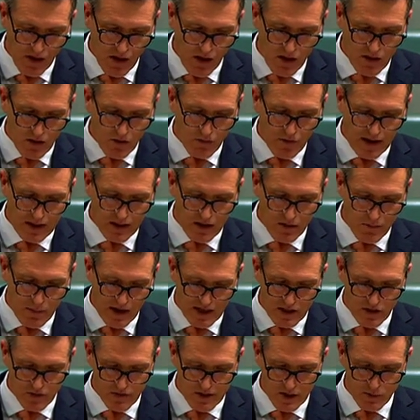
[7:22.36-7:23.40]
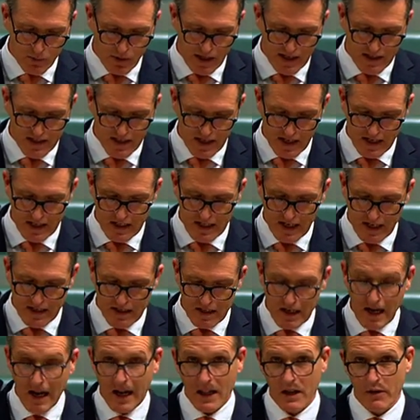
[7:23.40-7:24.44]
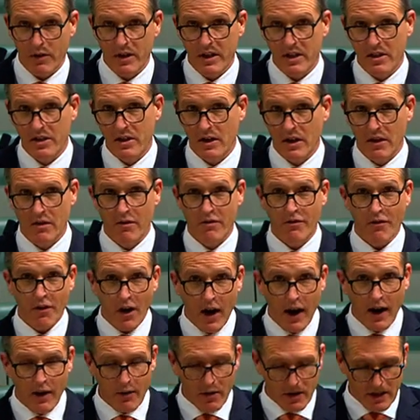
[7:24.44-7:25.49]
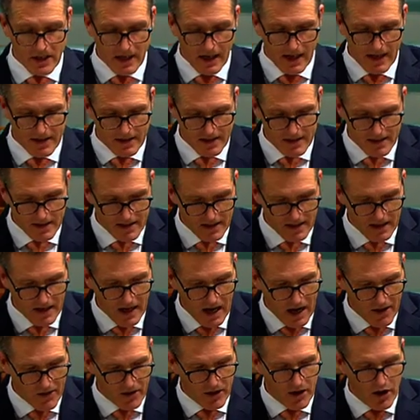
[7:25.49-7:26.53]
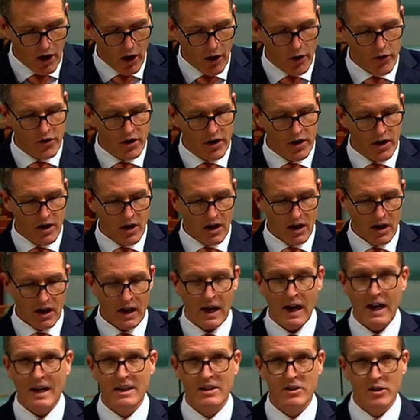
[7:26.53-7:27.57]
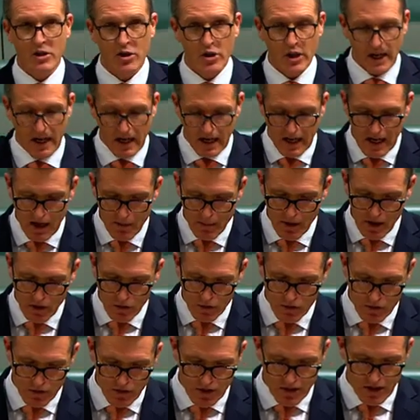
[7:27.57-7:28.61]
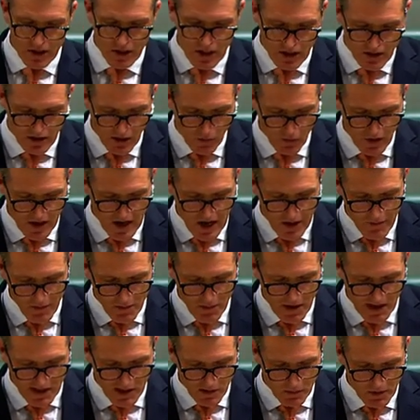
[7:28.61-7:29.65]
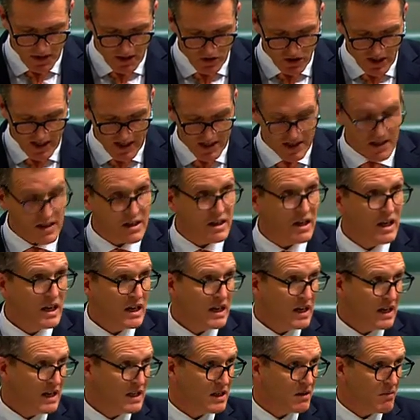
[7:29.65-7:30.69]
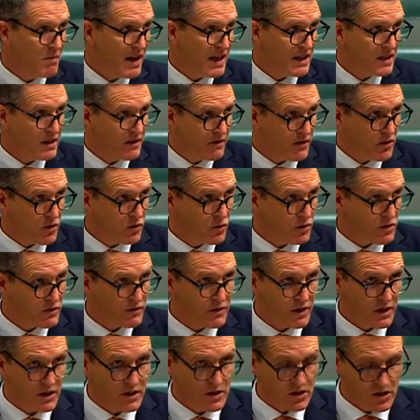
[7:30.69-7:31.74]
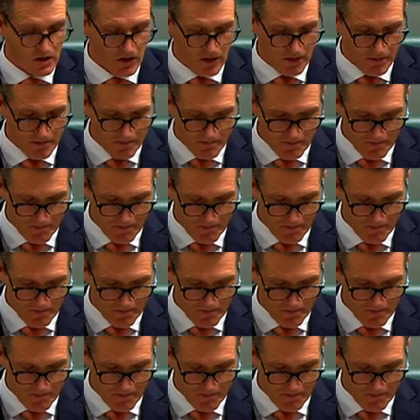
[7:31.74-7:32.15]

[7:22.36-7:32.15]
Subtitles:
The fact that much of this plastic contains colourants and fire retardants and other known carcinogenic chemicals that were never meant to be ingested is a massive cause for concern.